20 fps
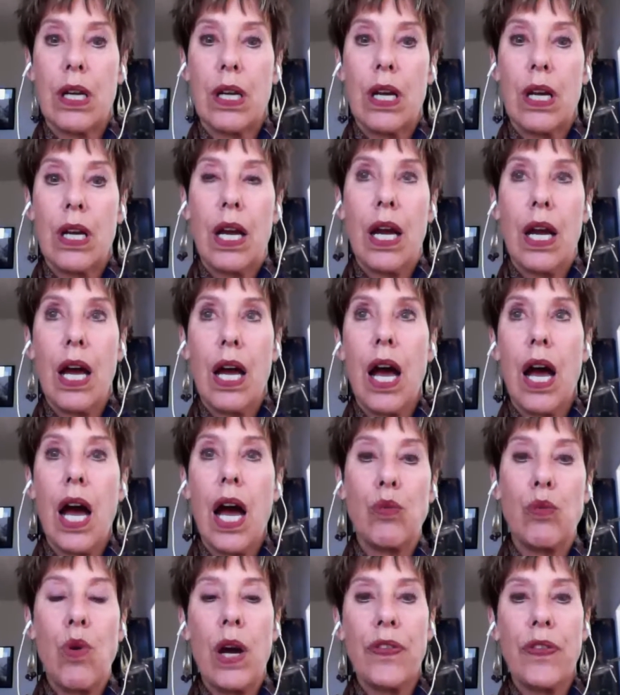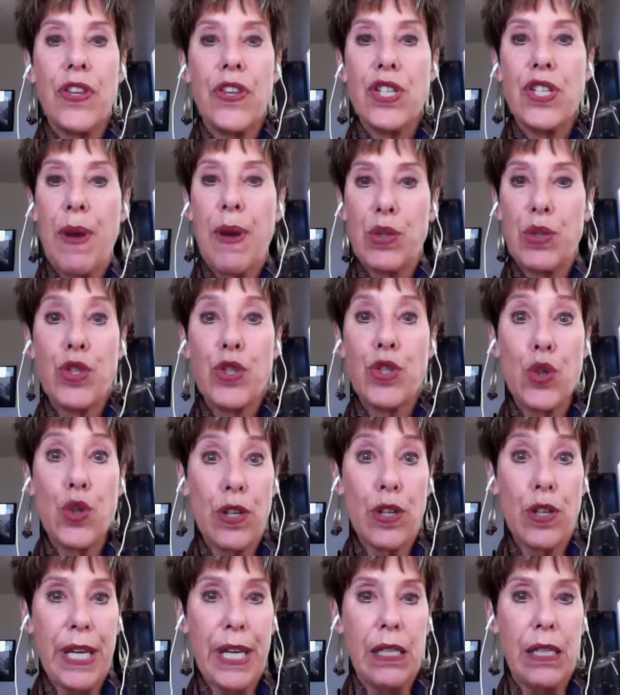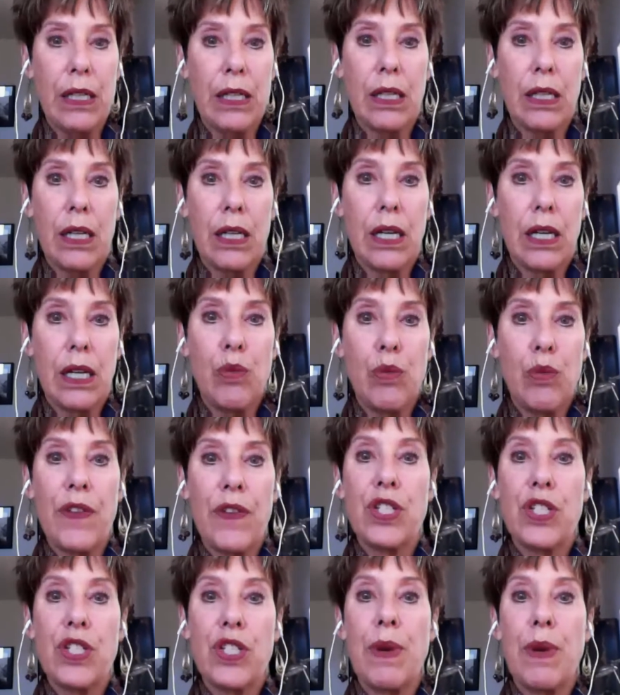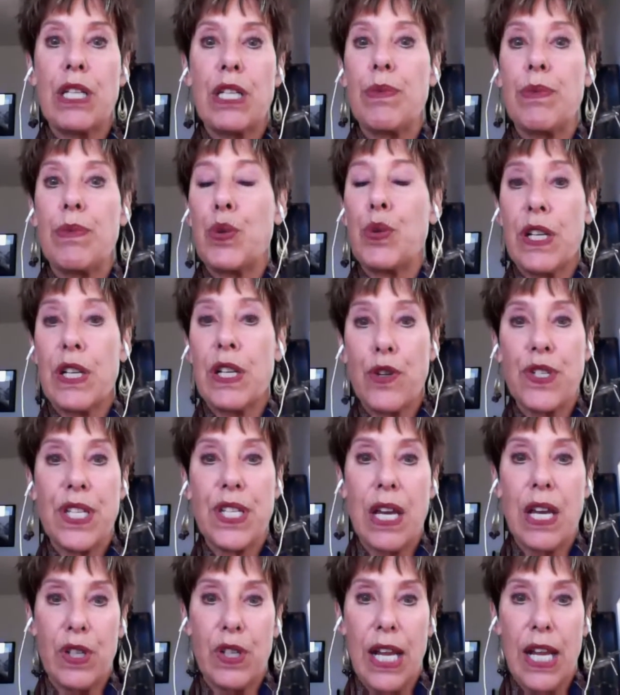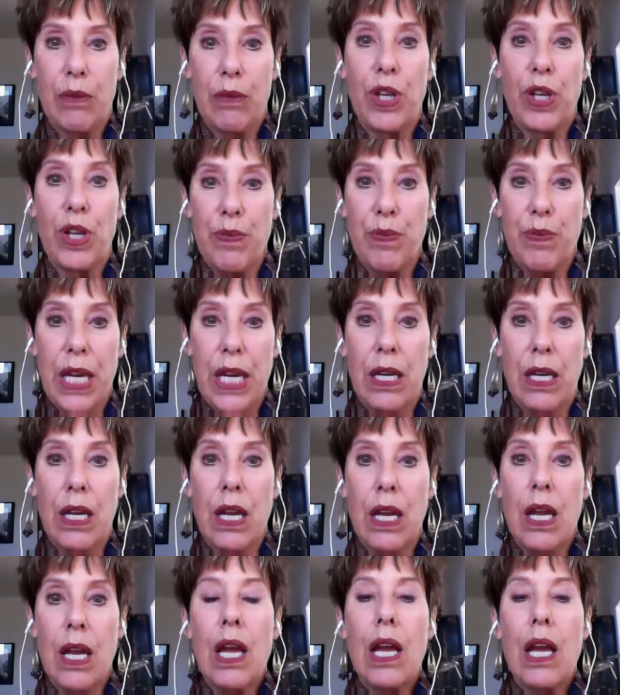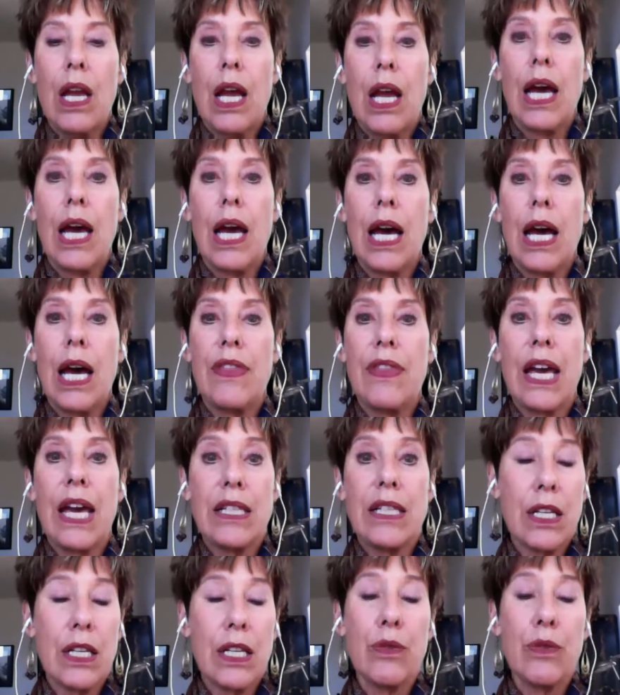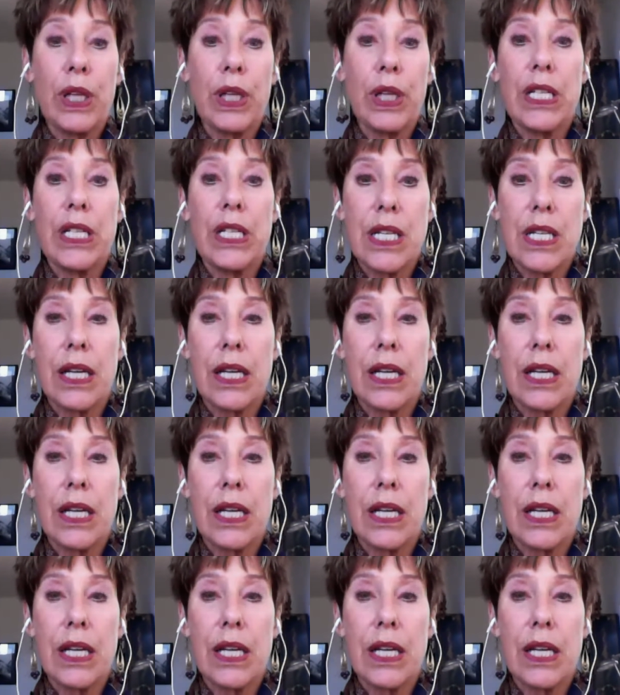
I want this man to adore me. I want this man to be 24/7 with me. That's unrealistic